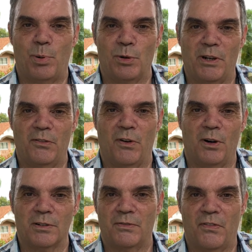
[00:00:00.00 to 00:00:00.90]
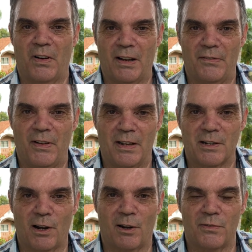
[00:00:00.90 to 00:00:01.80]
pudding forks and 5 face
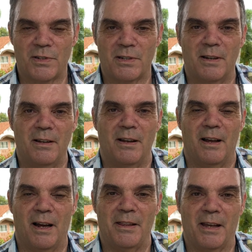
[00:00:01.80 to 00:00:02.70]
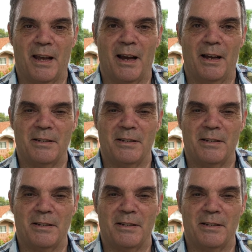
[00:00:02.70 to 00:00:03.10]
cloths. And the guy